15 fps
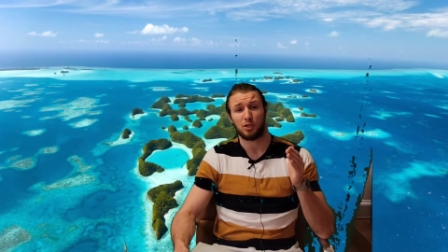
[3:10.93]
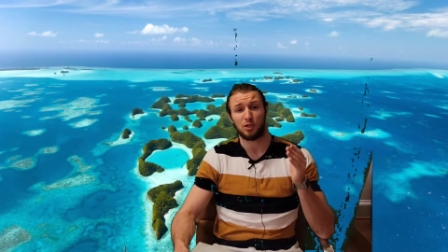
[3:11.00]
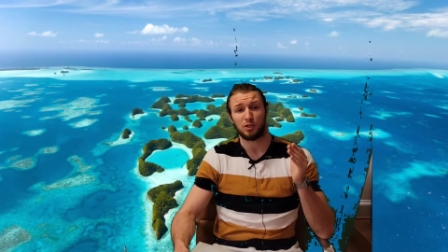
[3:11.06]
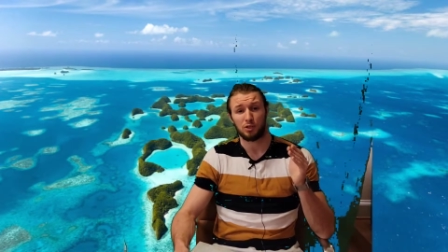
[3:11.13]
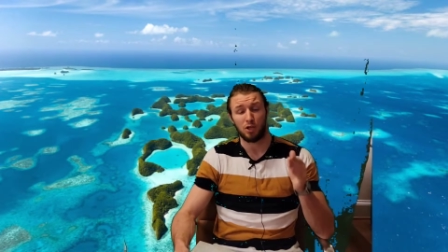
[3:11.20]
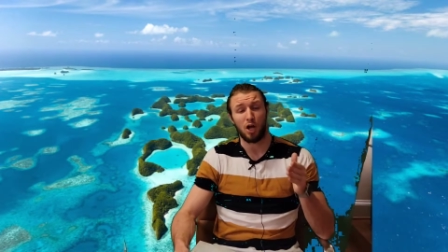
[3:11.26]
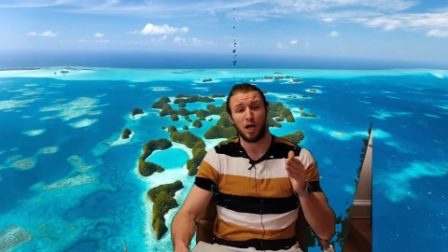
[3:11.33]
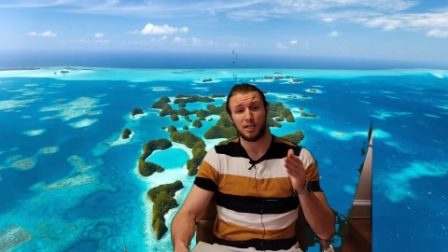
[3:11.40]

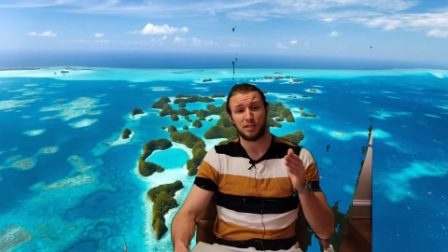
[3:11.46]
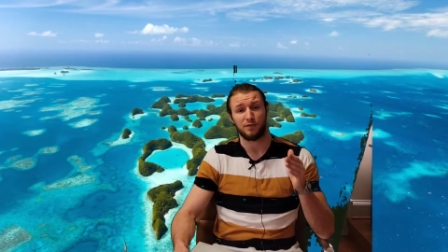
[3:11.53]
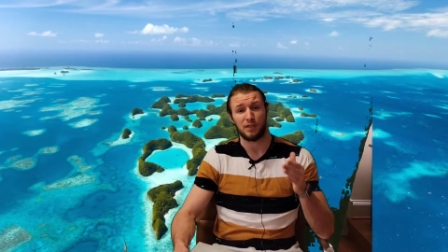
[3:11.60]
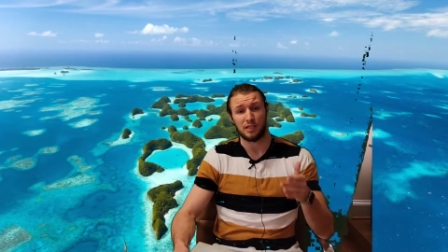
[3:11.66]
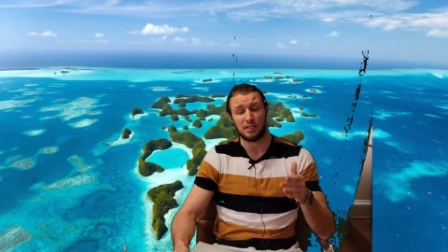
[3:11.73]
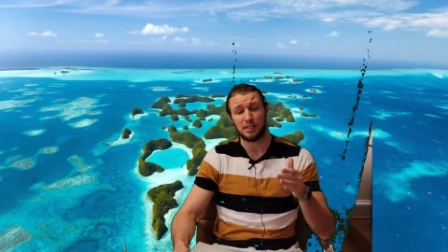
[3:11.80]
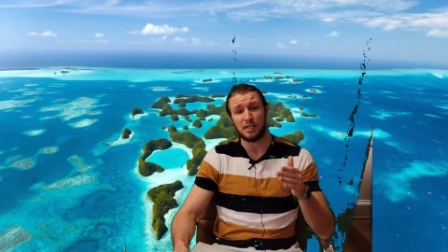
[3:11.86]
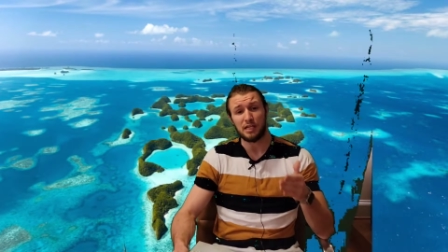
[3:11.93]
loss of the
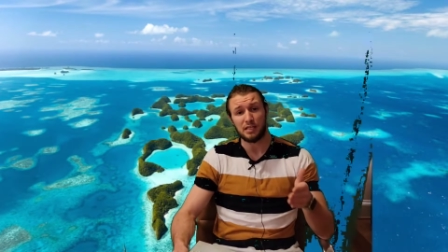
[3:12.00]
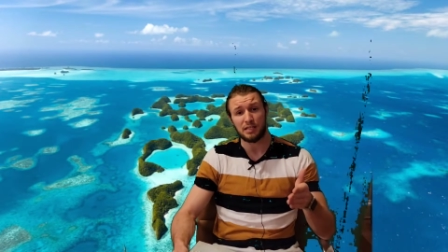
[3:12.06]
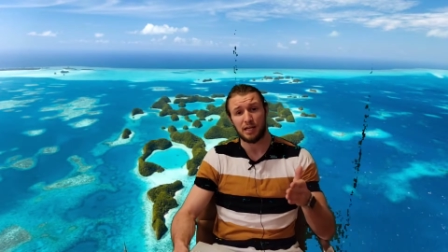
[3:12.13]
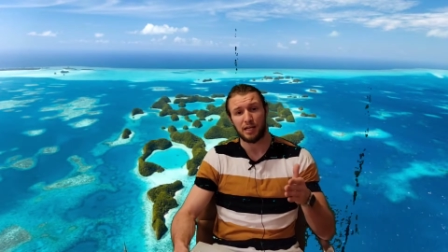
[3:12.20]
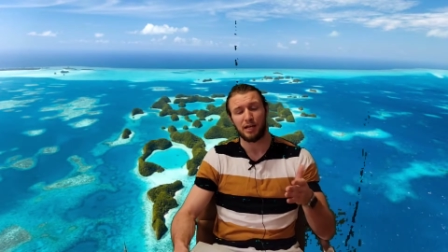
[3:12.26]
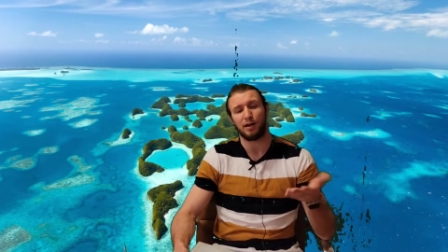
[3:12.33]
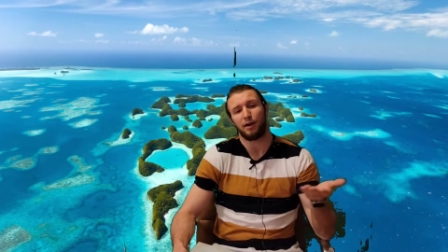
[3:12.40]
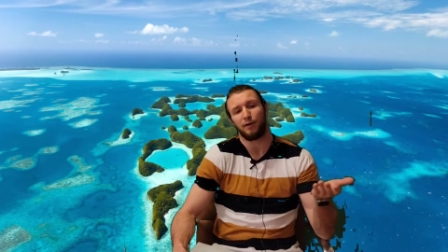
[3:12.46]

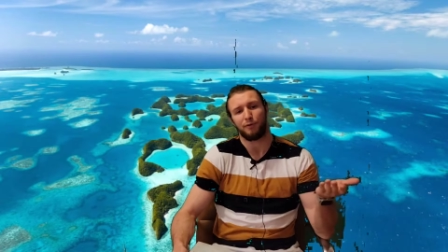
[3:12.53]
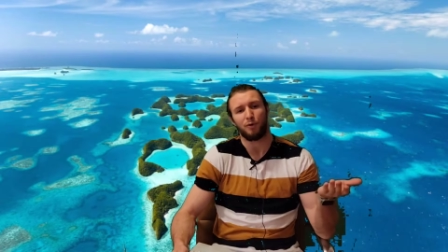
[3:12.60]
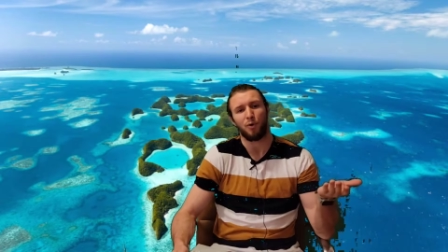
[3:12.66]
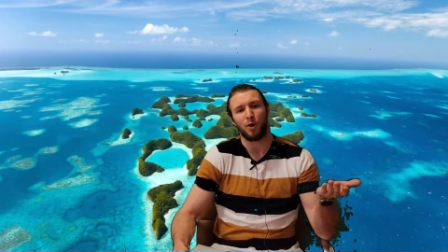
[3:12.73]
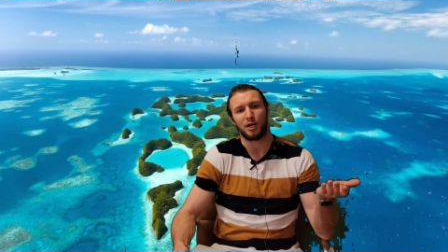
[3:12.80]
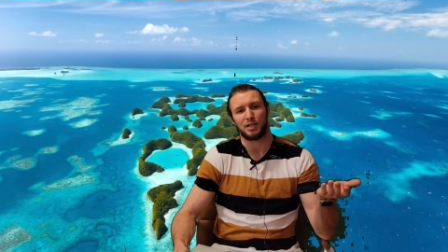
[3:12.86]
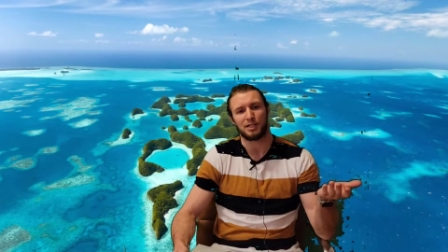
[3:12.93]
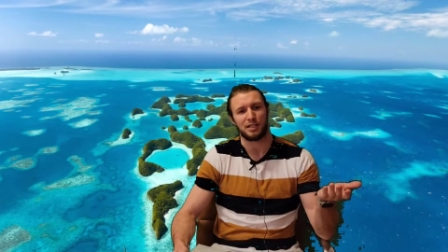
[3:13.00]
season, and of
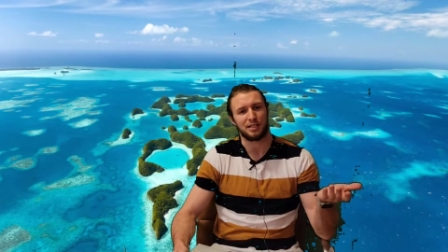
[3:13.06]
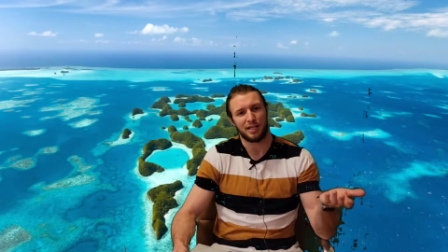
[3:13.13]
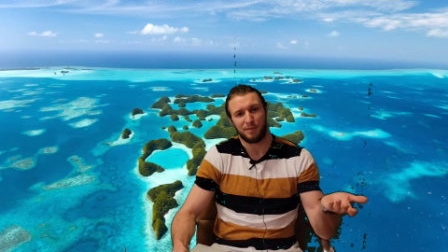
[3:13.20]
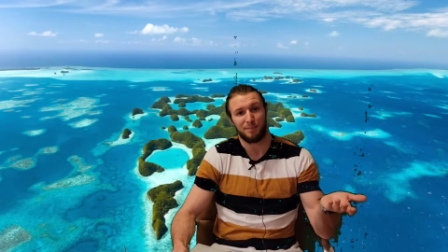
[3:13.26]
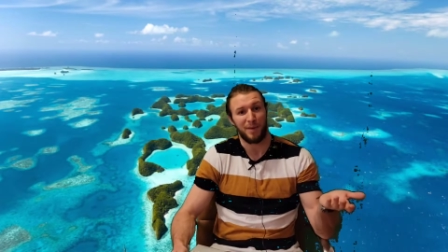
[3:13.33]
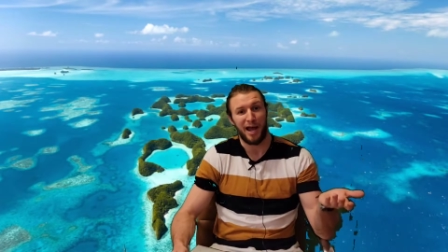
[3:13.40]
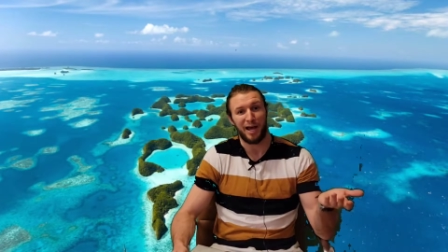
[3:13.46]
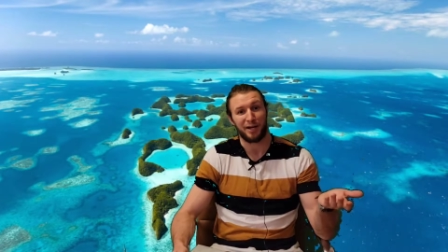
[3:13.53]
course it
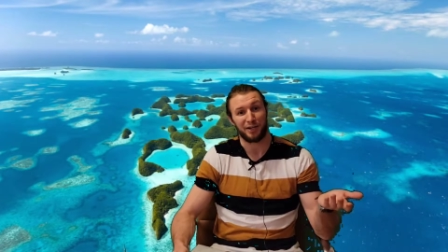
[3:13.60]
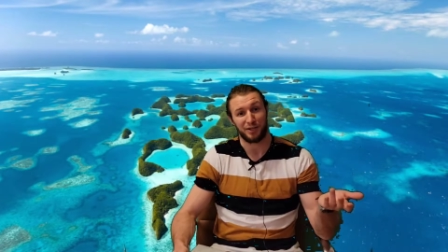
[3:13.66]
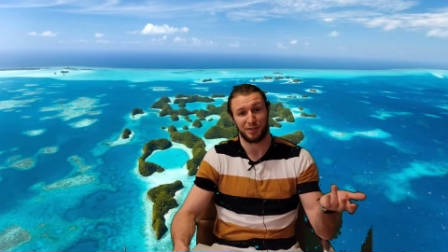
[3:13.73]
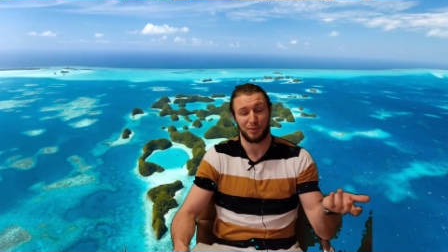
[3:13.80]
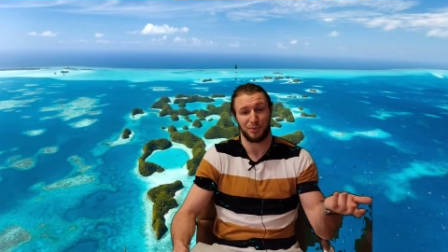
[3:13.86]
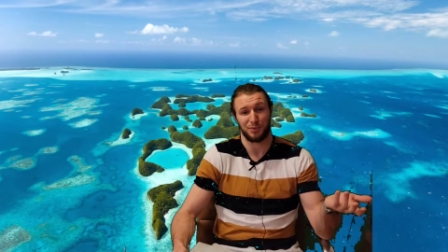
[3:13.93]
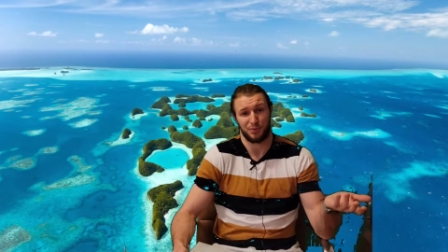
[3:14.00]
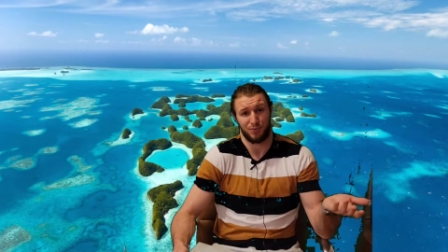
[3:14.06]
didn't matter because
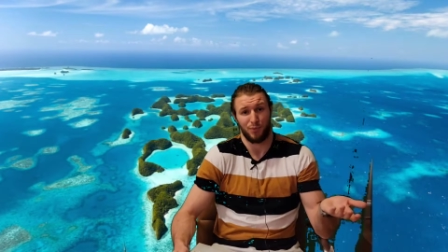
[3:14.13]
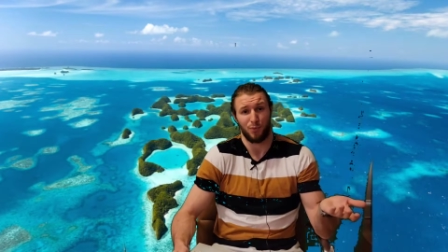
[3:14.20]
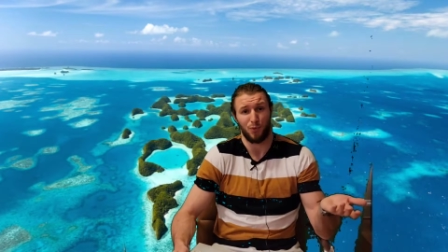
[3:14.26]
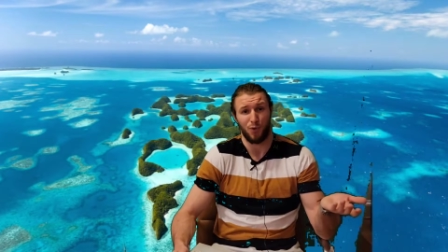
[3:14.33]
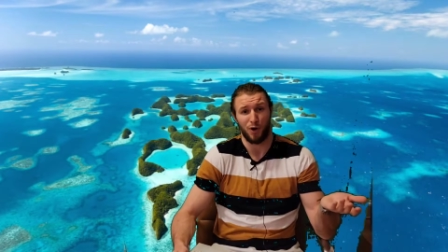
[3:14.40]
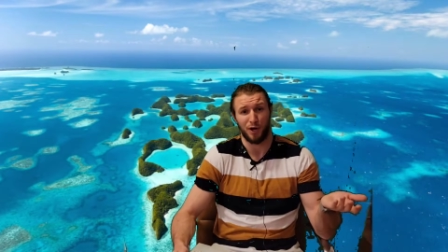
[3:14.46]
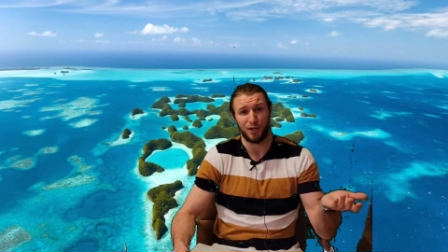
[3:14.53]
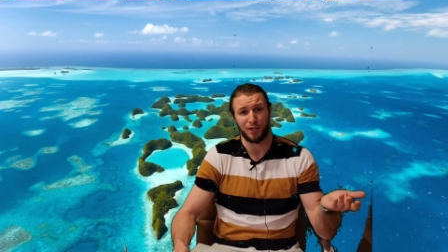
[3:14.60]
it was
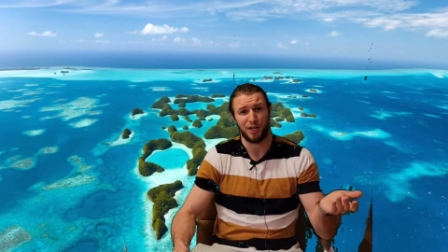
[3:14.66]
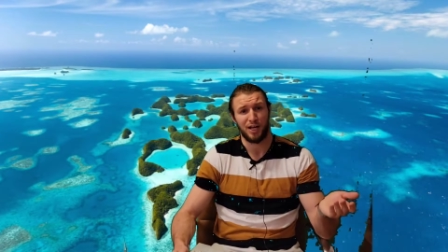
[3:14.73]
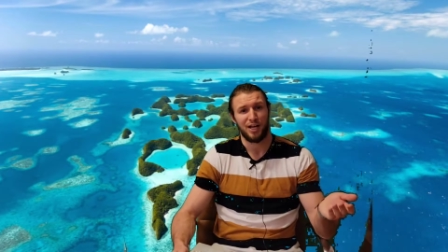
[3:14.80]
reward.